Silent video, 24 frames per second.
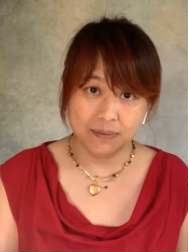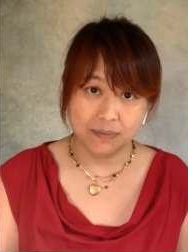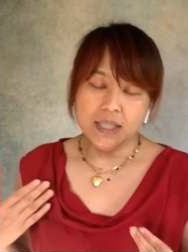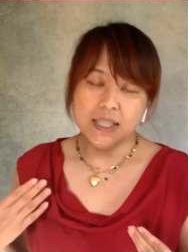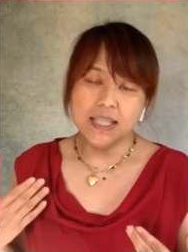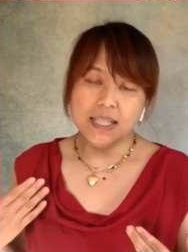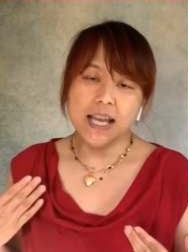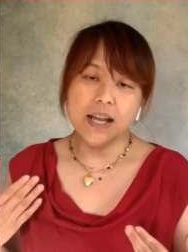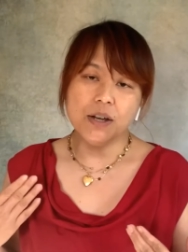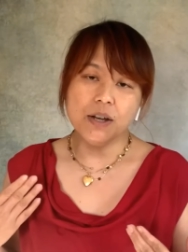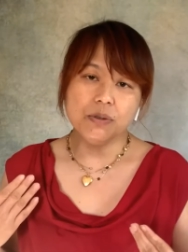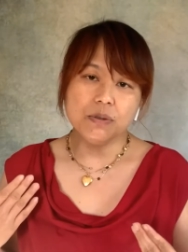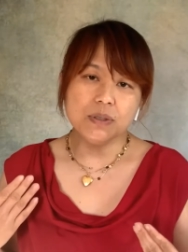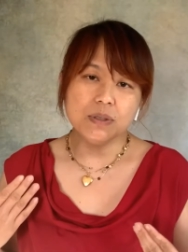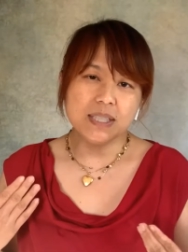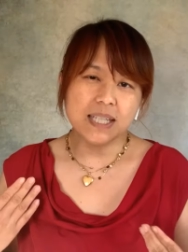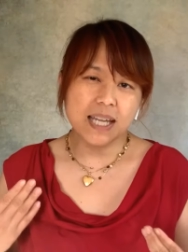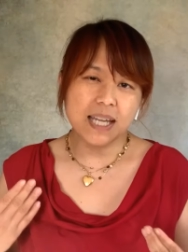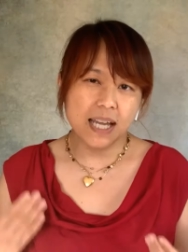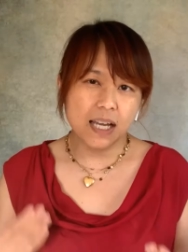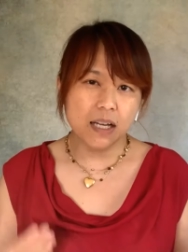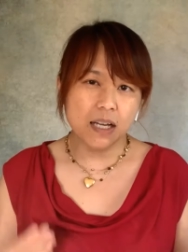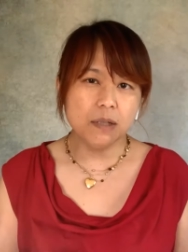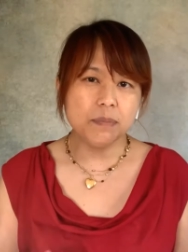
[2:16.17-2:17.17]
Now, to
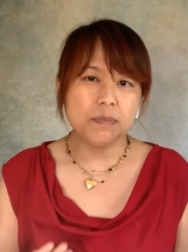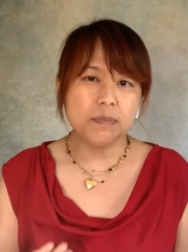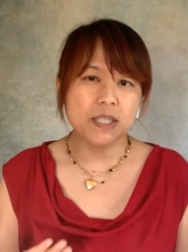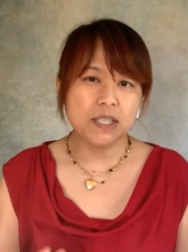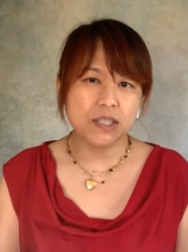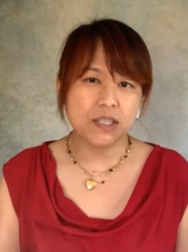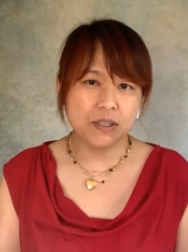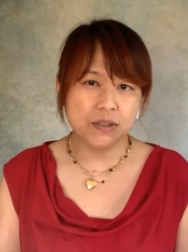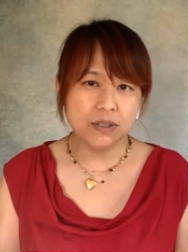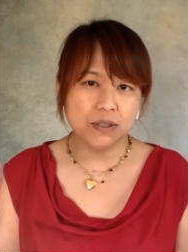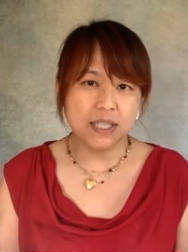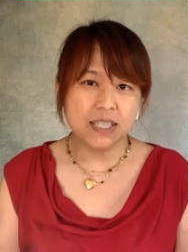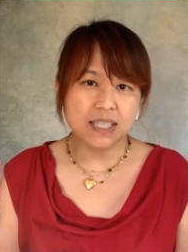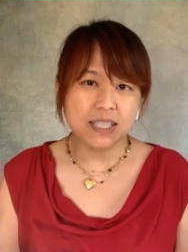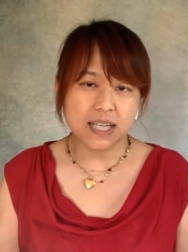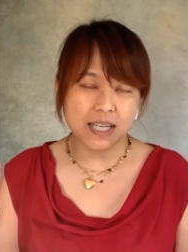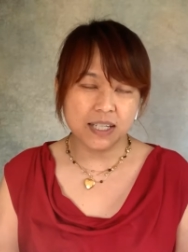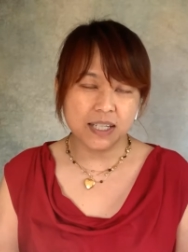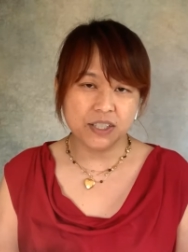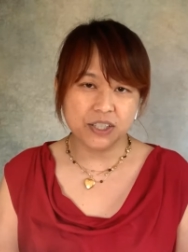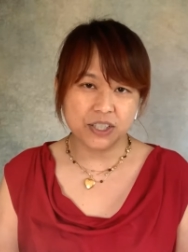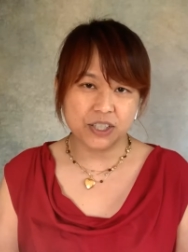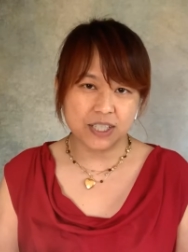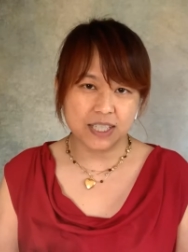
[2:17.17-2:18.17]
help students
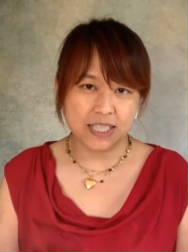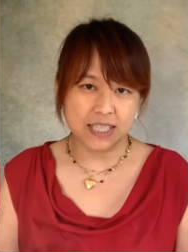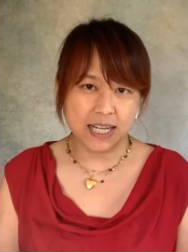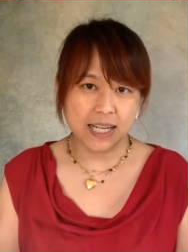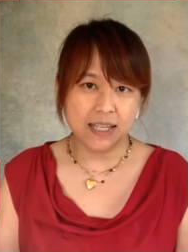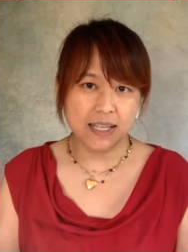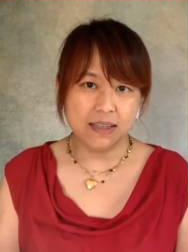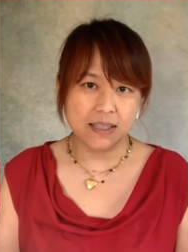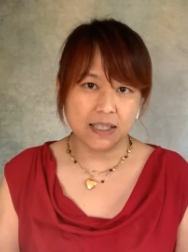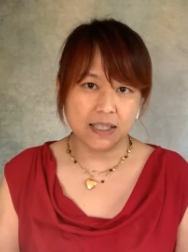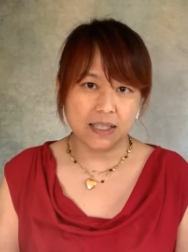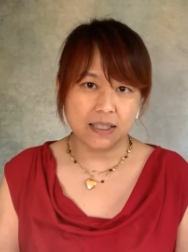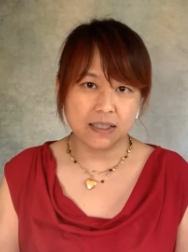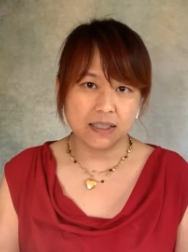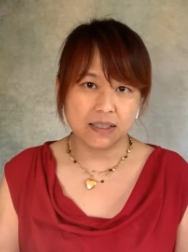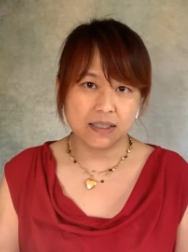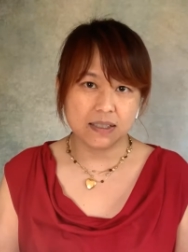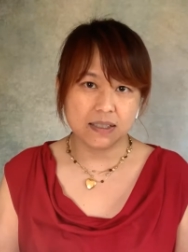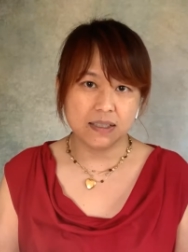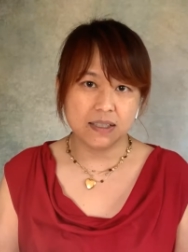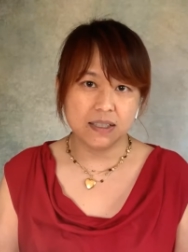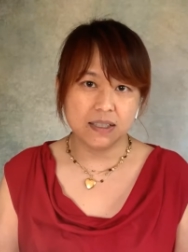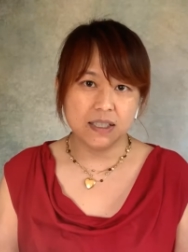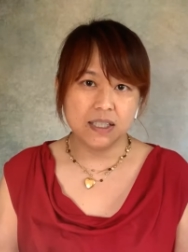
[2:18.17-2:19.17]
understand this,